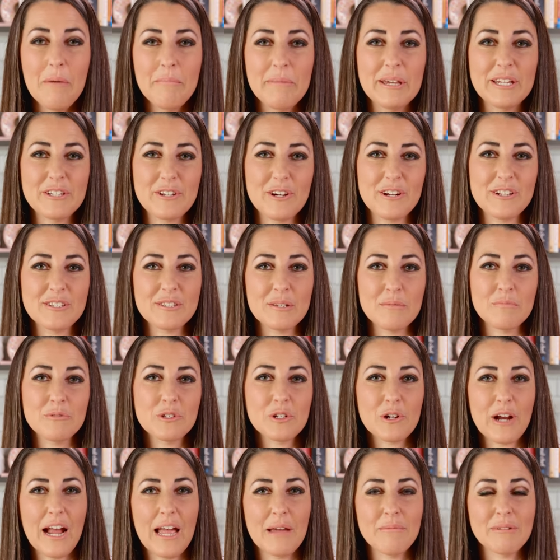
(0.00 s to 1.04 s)
Be sure to
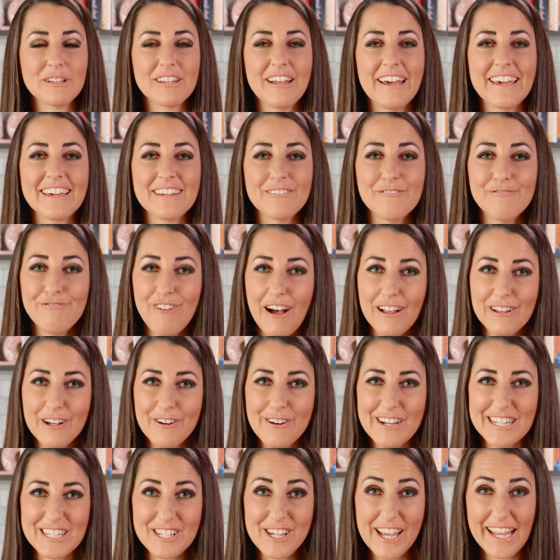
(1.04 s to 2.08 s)
subscribe, like, and
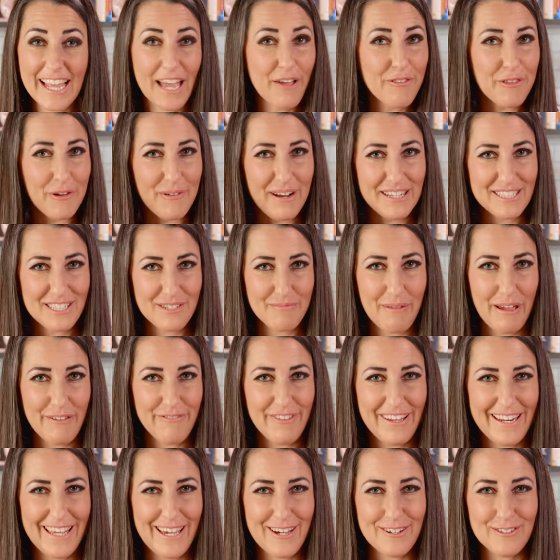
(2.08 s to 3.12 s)
follow, and check out the rest of my
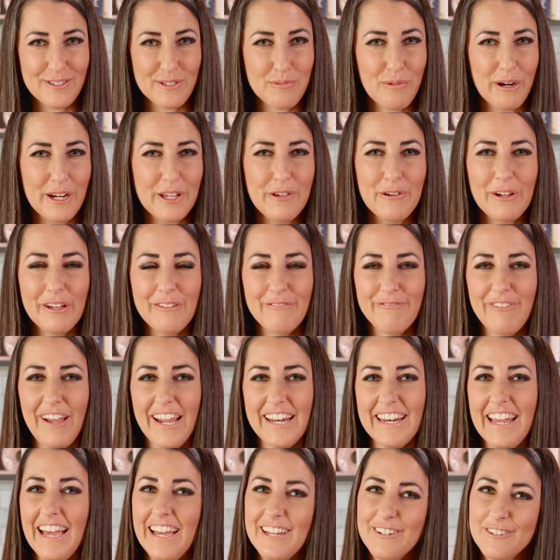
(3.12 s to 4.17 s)
videos where you can
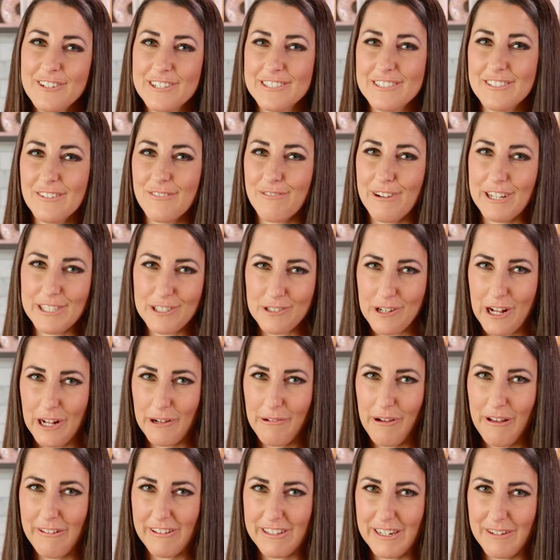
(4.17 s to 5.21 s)
find hundreds of
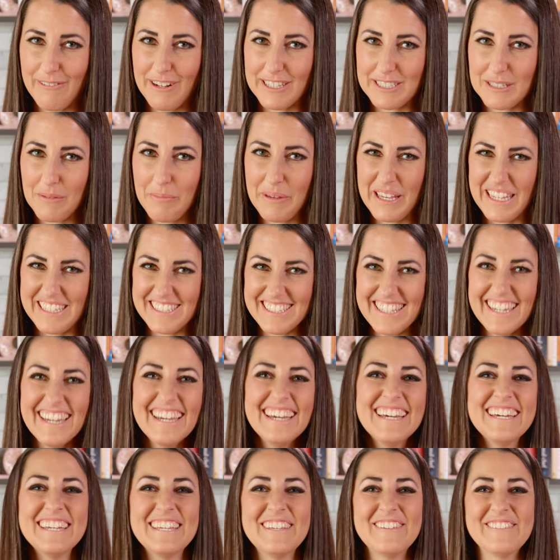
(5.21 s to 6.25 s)
restaurant quality recipes
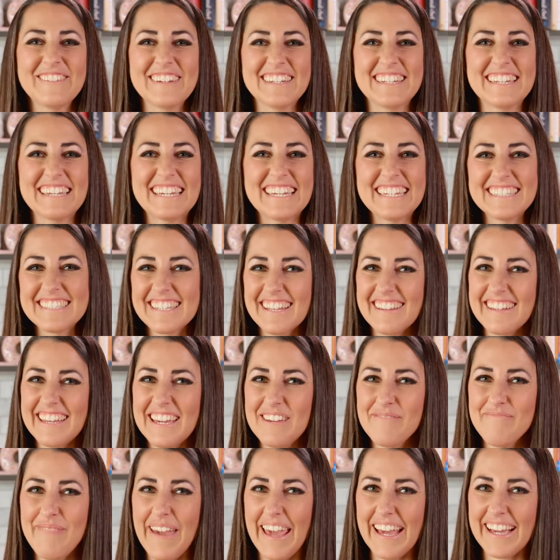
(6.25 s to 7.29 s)
you can
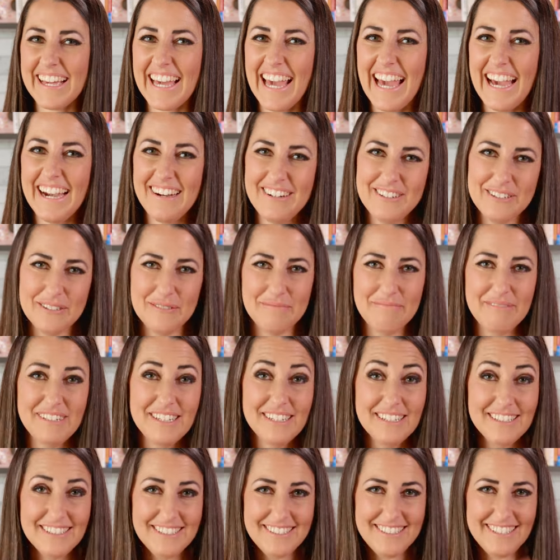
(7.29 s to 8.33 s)
easily make at home.
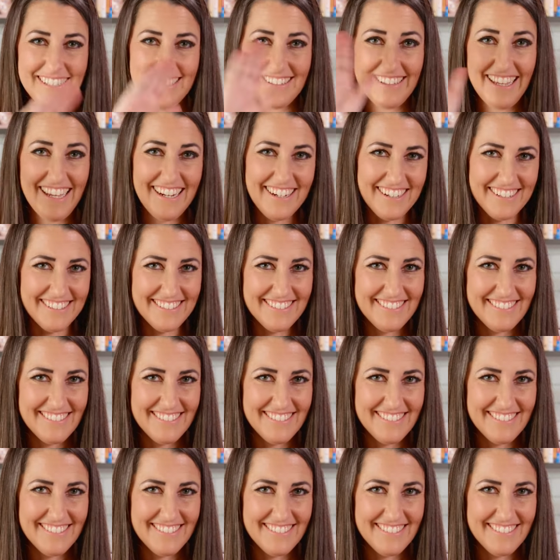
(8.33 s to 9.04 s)
See you later.